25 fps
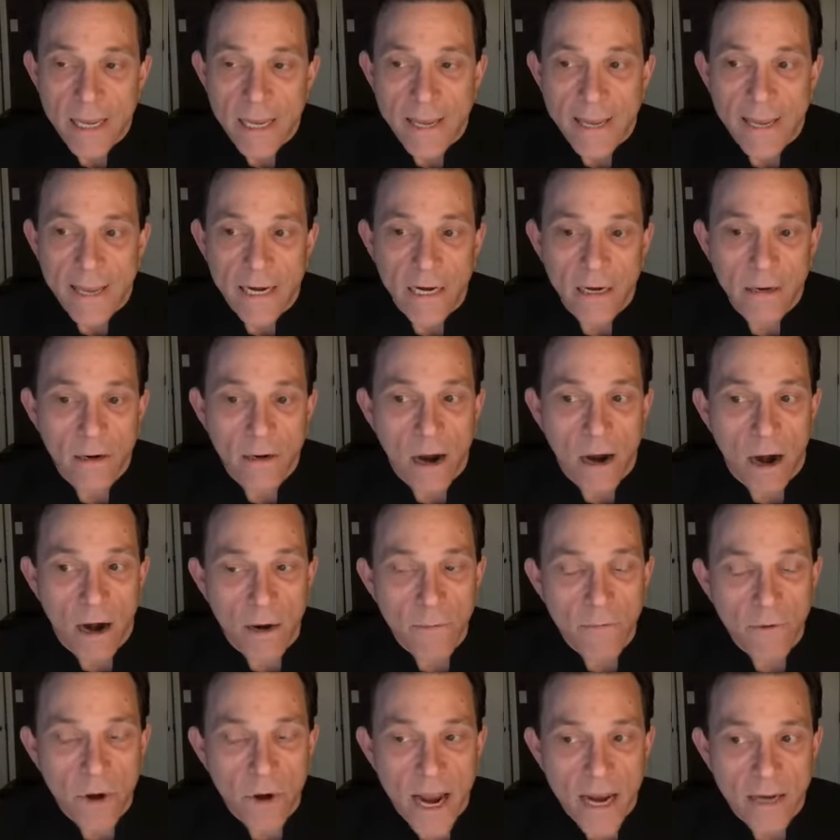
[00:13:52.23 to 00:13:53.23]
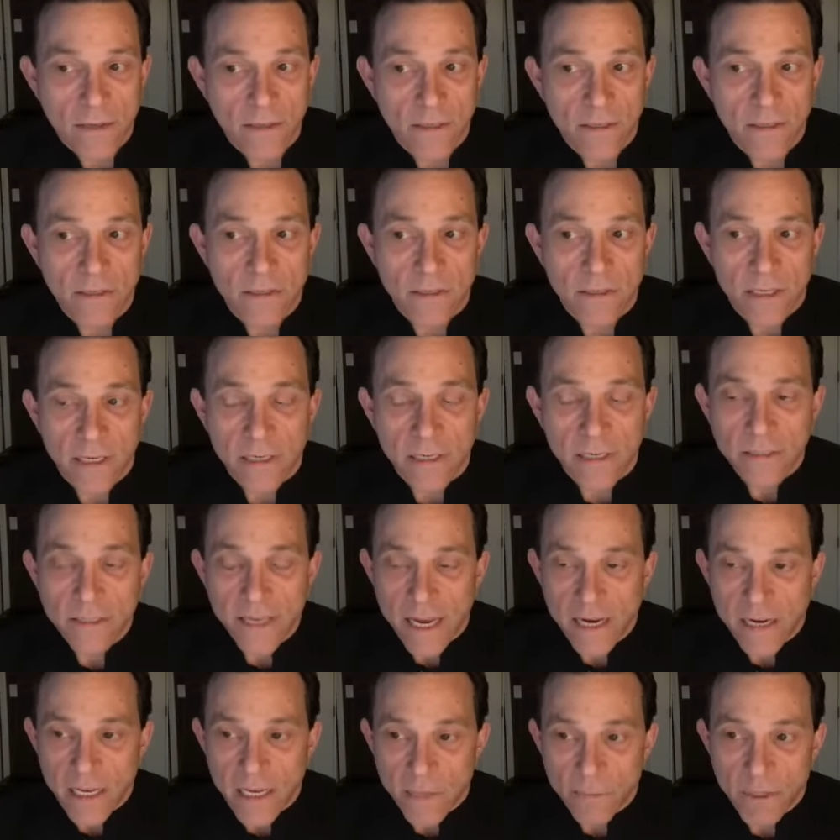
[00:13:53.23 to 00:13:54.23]
And in our practice in
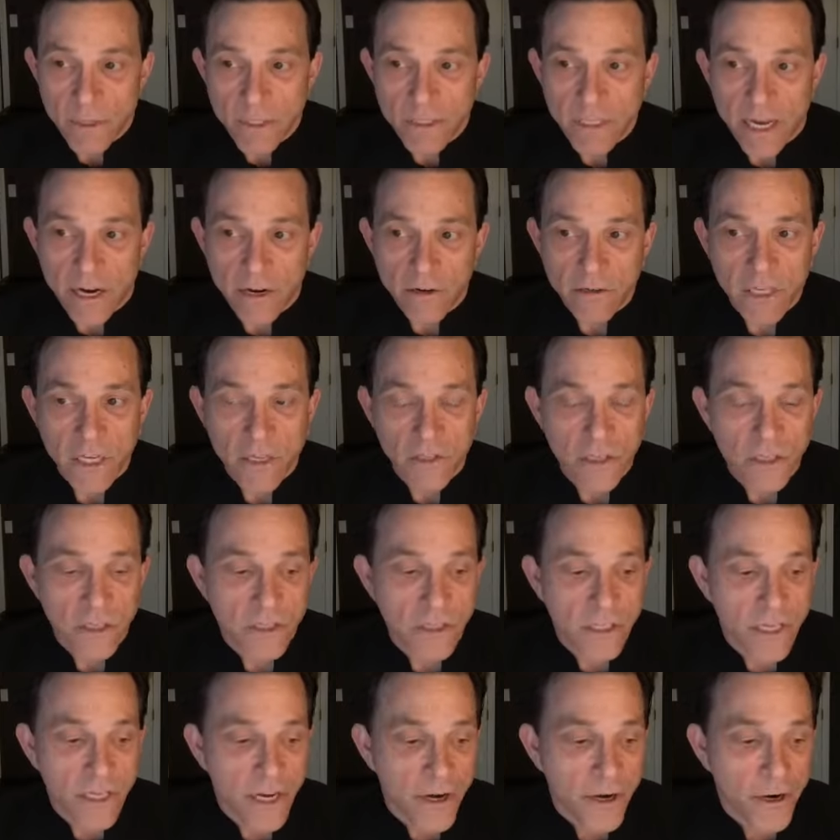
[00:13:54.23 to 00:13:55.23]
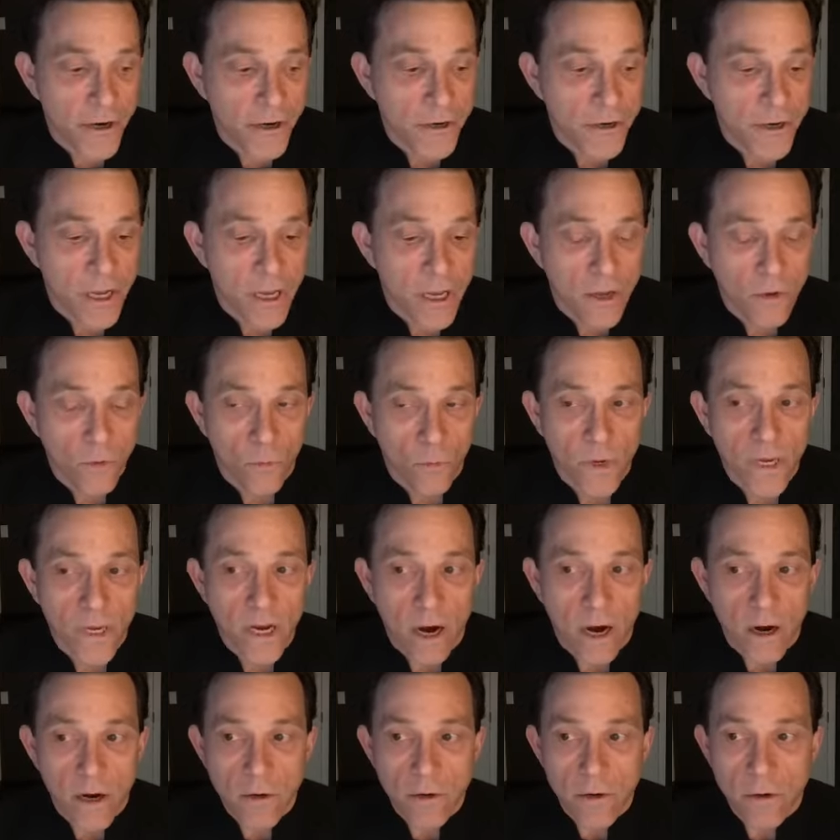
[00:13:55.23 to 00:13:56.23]
San Dimas at our teaching center, we
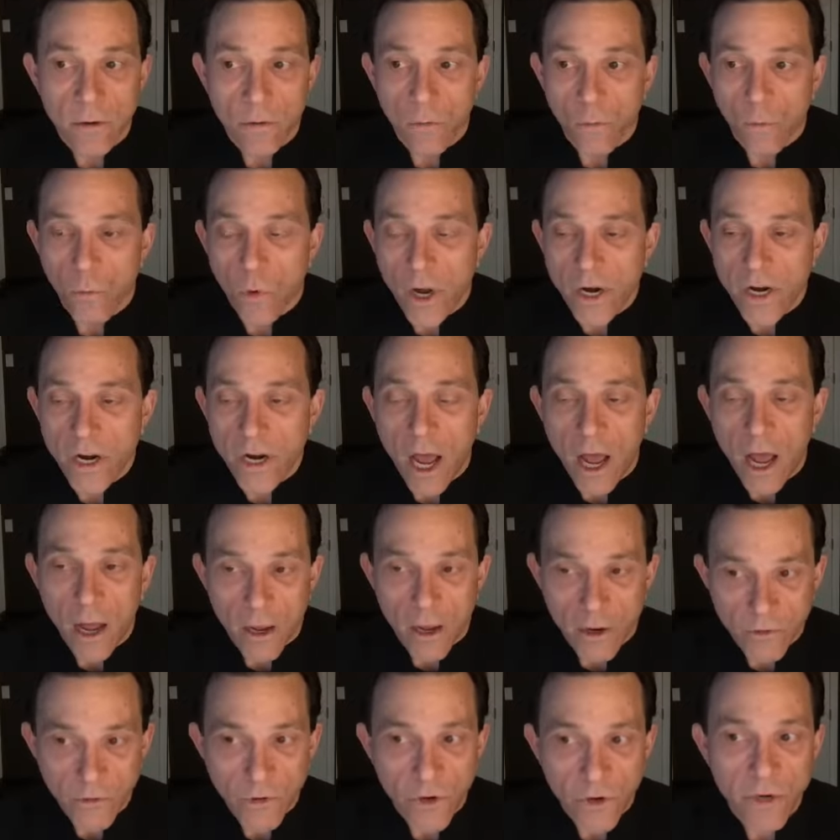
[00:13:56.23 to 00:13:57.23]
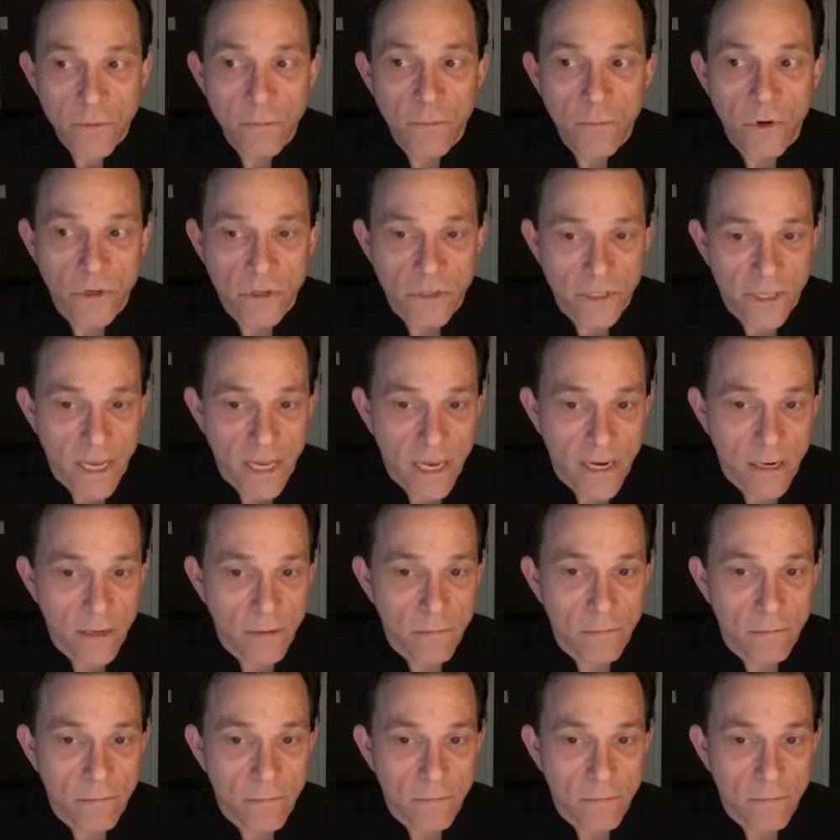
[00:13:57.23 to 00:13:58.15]
are 100%